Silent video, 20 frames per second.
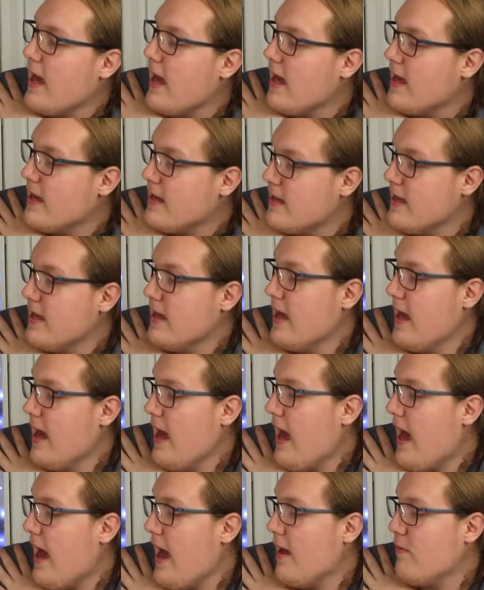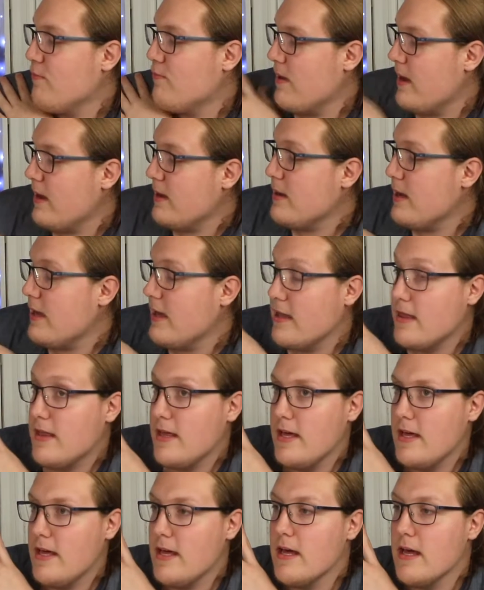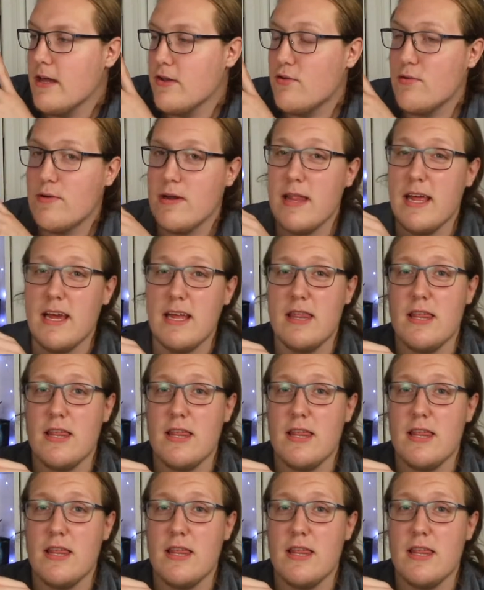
And I read the sort of